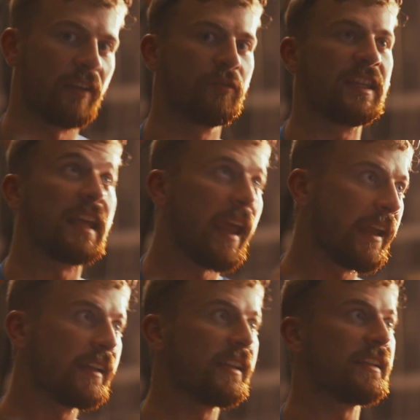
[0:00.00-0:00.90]
of the
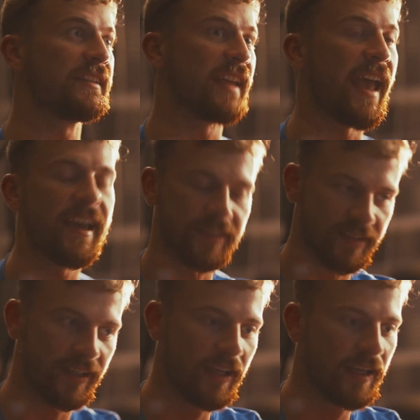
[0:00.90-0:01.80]

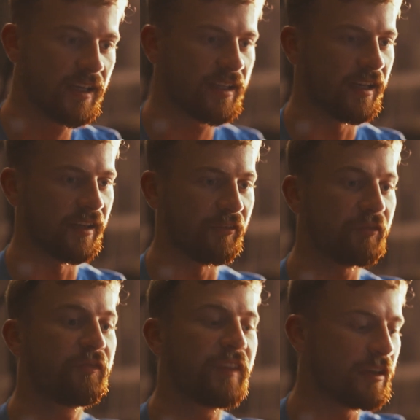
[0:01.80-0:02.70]
eighties-esque uh,
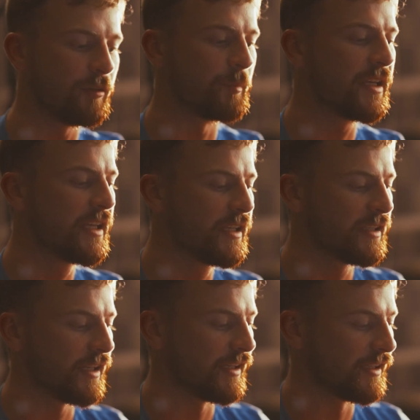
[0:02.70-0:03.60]
film,
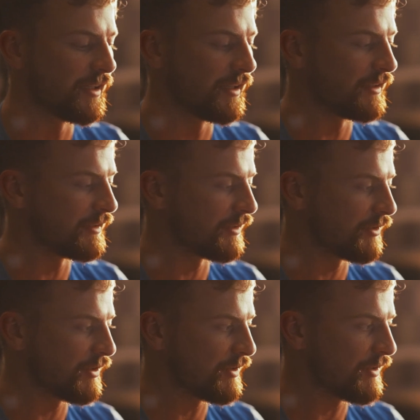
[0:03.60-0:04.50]
uh, uh,
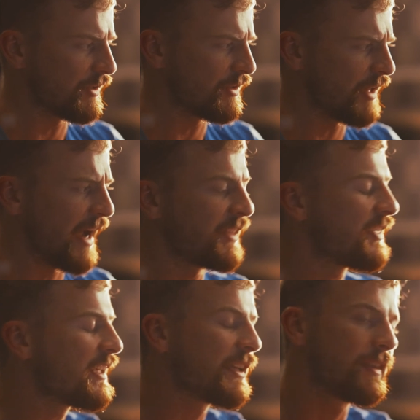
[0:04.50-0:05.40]
I
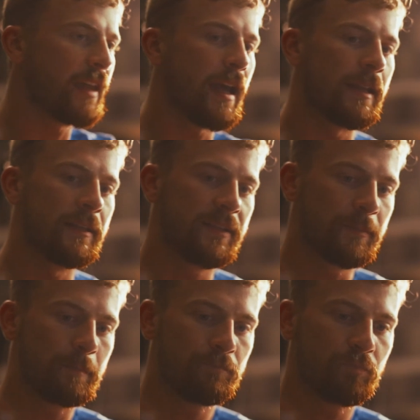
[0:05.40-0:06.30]
think that is
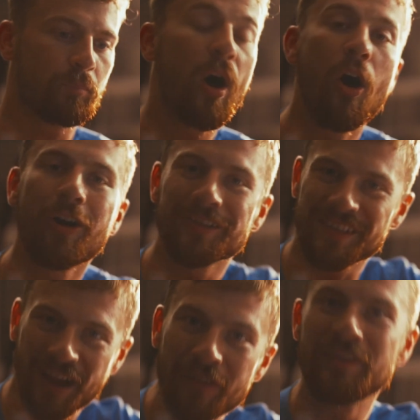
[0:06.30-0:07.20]
part
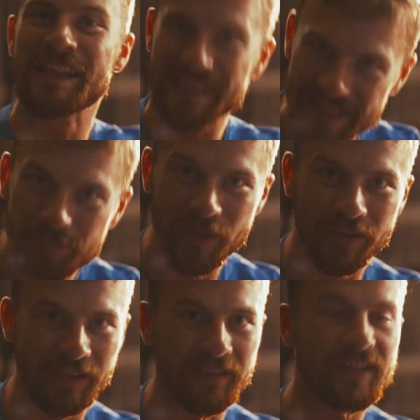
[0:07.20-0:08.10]
of the
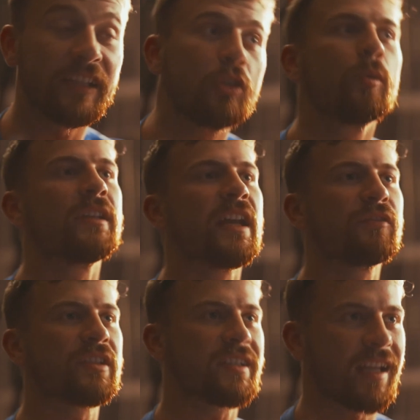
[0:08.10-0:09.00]
experience. Like, you would
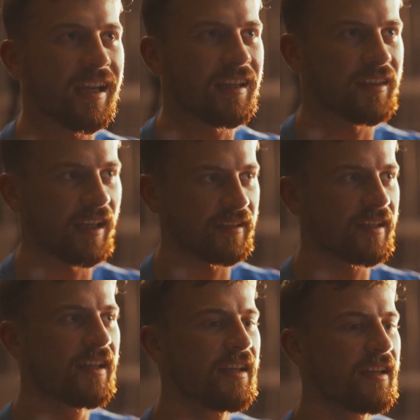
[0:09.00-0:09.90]
never say that
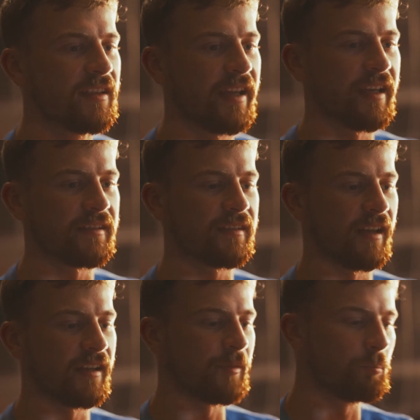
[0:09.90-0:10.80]
that
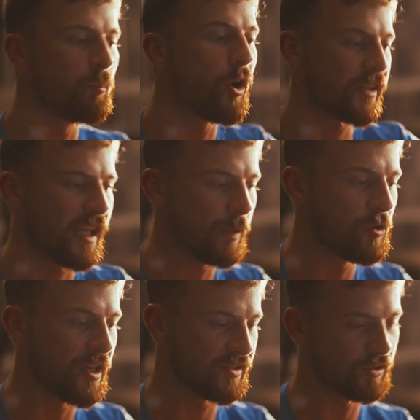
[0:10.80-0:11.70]
Uh, Mark
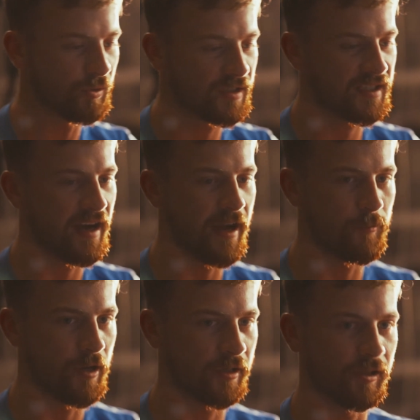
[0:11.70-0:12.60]
Hamill as Luke
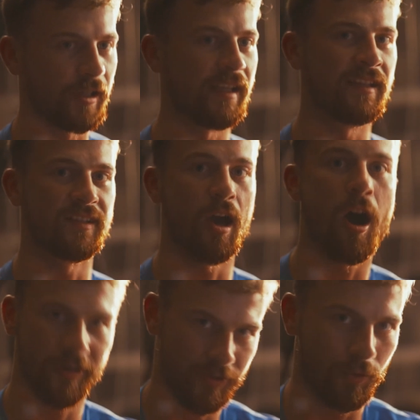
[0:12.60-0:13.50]
Skywalker is
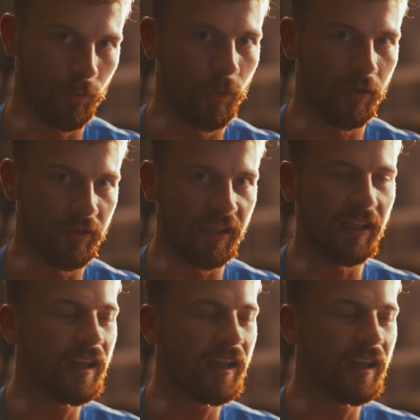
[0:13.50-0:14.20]
Oscar-worthy.